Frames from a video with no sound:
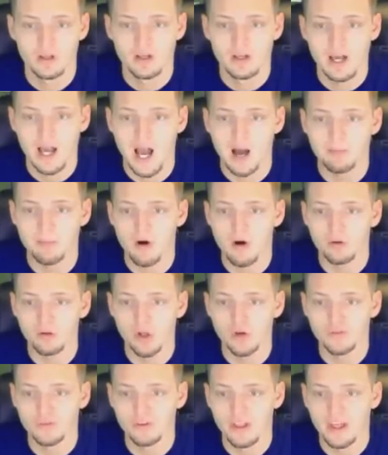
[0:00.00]
I'm all
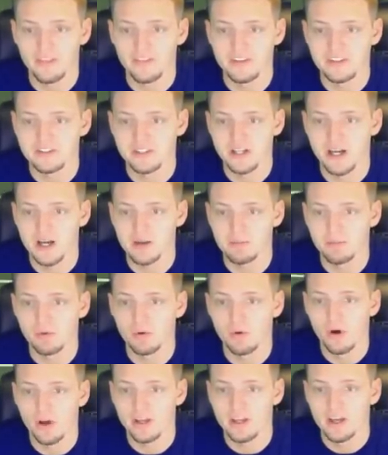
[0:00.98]
over that this time,
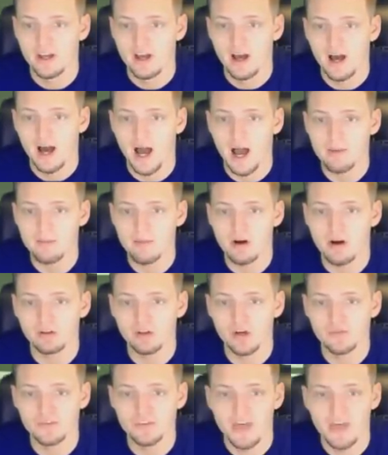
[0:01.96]
boy. I'm all
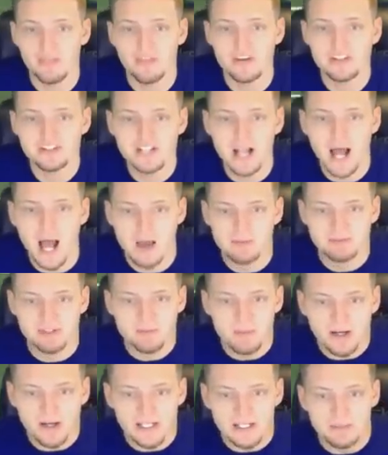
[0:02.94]
over that. This time,
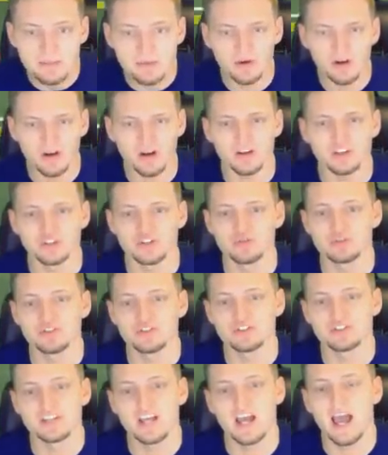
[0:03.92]
somebody... Are you
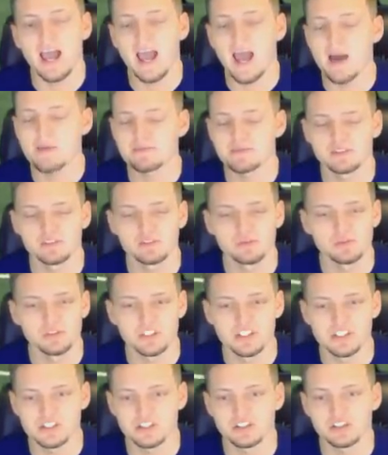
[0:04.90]
just absolutely
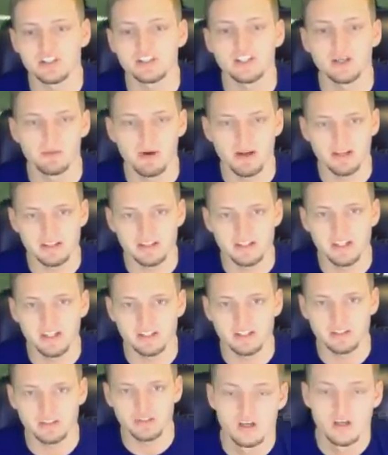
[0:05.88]
just licking my
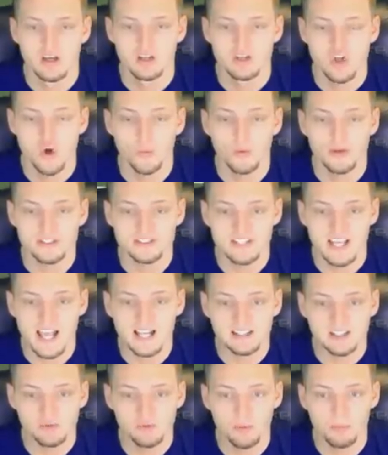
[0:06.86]
dick, dude? Know
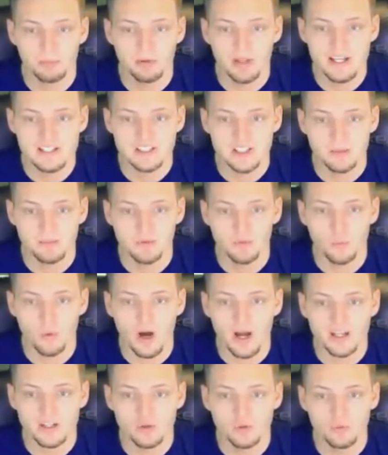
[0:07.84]
exactly what play is coming.
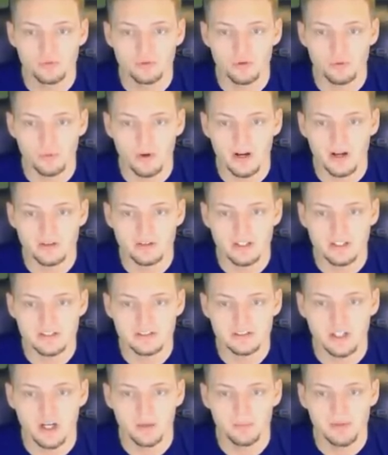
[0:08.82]
Wide corner route
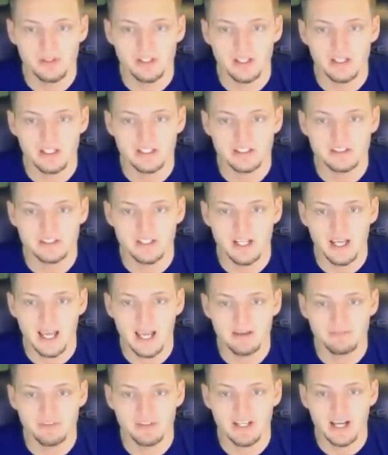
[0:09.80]
is coming, and he's going to
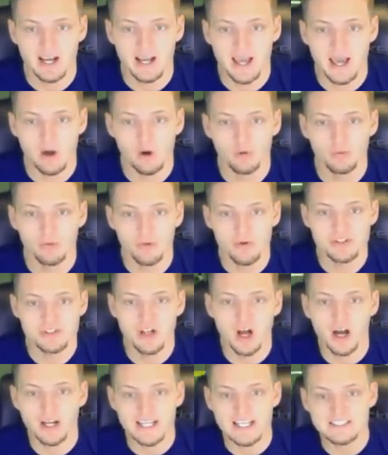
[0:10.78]
have the guy out. No, he's
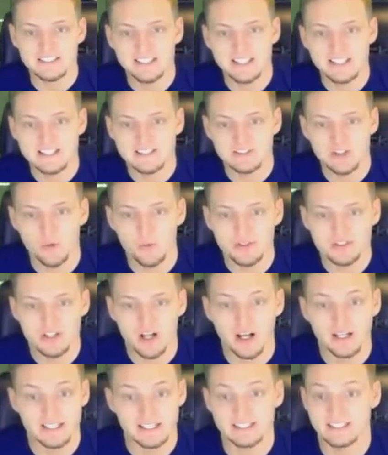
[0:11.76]
not. Yes, he is. No, he's
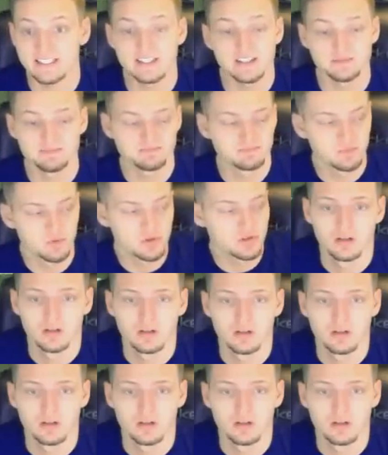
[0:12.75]
not. He did. Well...